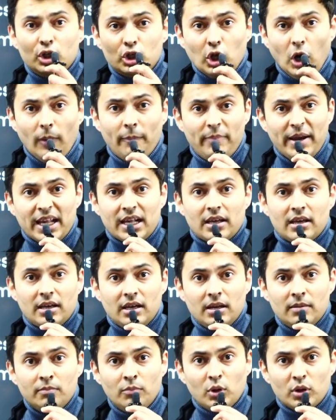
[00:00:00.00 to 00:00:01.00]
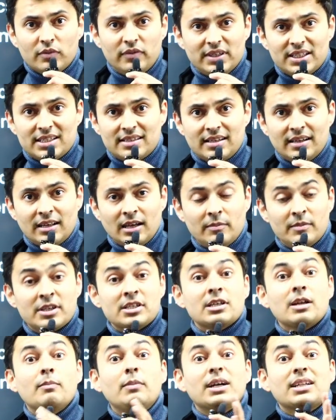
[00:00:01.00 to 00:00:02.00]
topic in both physics and
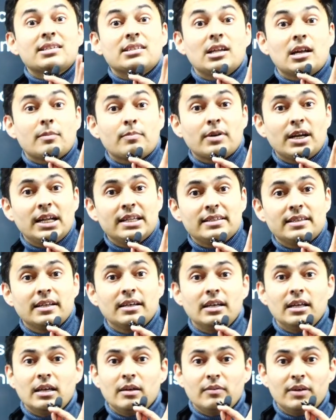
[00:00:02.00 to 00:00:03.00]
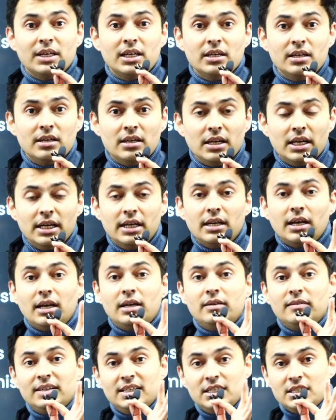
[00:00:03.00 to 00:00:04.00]
chemistry, but surprisingly, even in NEET,
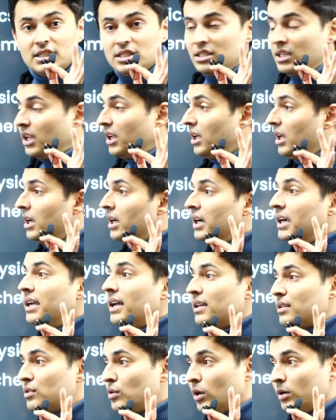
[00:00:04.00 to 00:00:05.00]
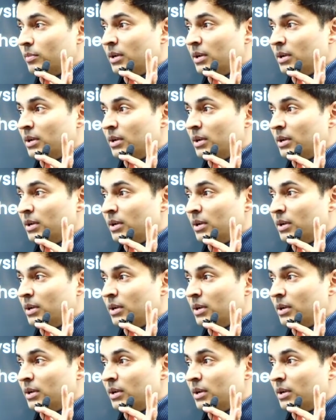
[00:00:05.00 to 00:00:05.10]
even in JEE, it has not